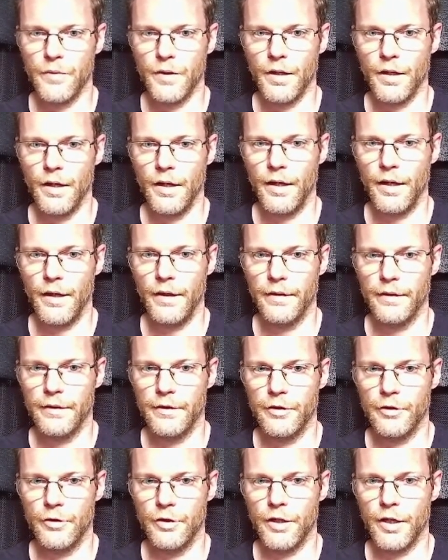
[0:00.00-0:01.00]
and
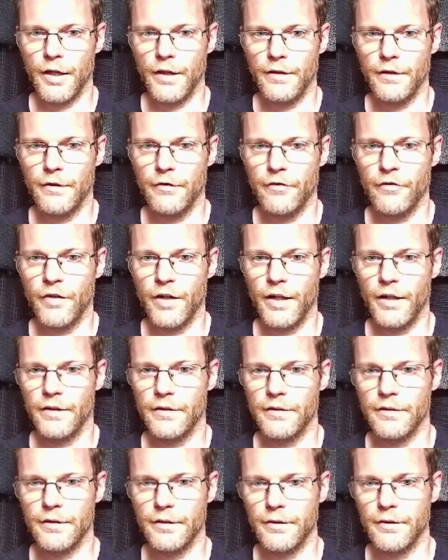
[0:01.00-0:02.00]
you can
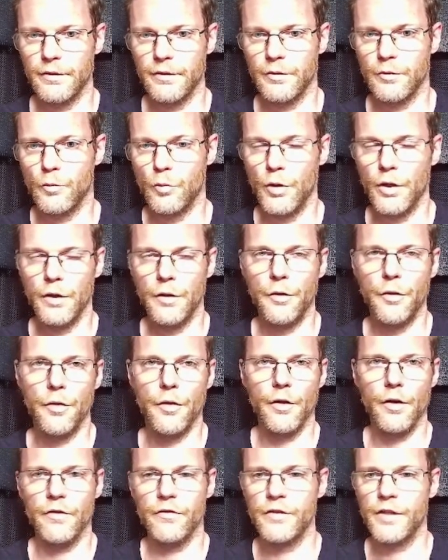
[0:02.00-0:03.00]
define the width
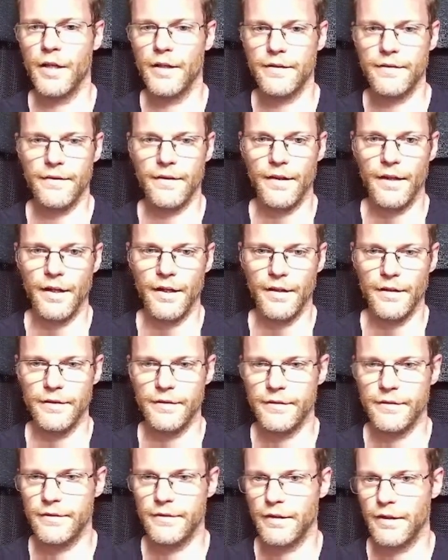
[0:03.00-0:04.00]
of that
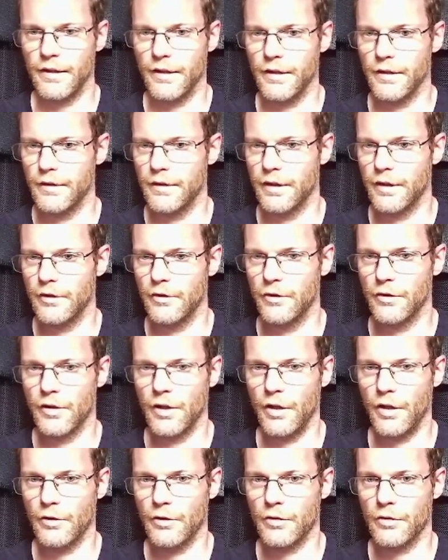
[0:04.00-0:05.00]
slice, and then you
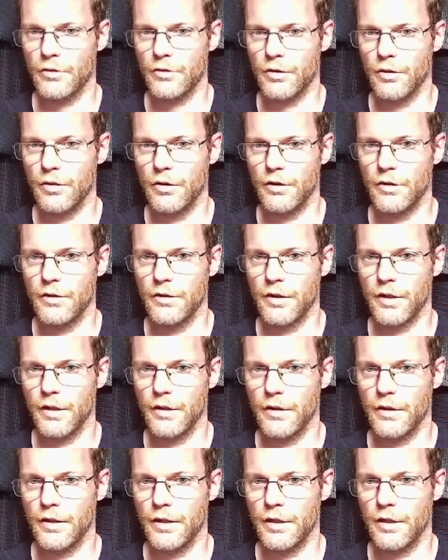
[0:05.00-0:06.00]
can control it. And
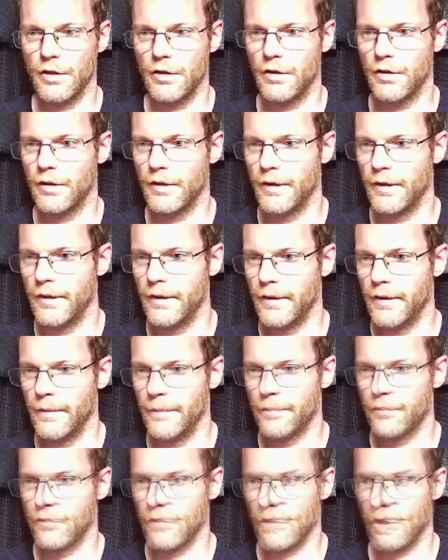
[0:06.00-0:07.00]
here
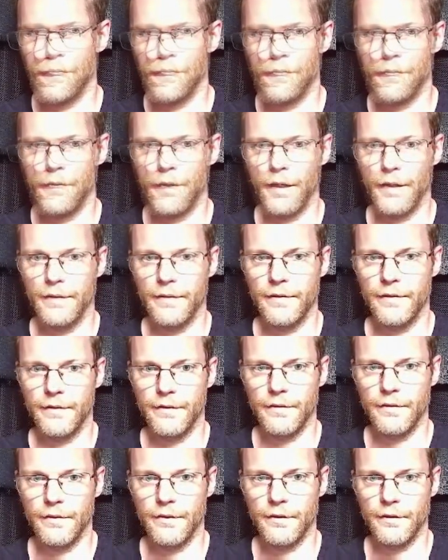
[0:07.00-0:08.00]

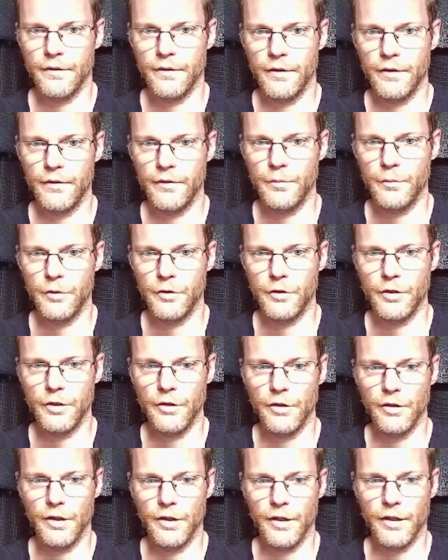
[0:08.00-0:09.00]
that's this
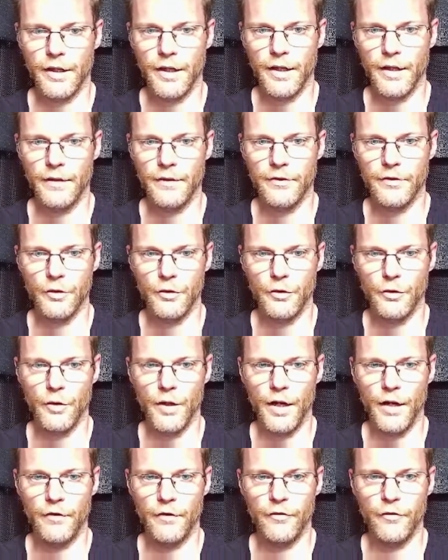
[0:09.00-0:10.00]
material again, so you
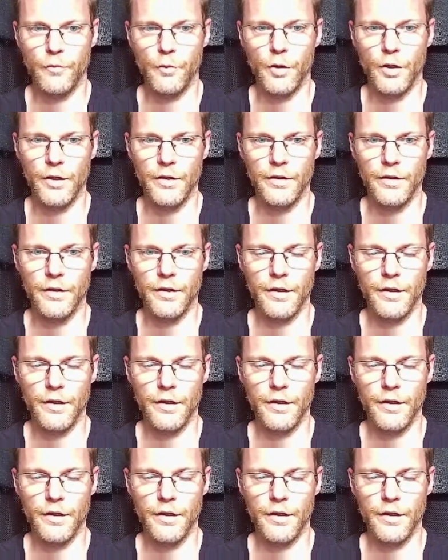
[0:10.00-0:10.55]
have one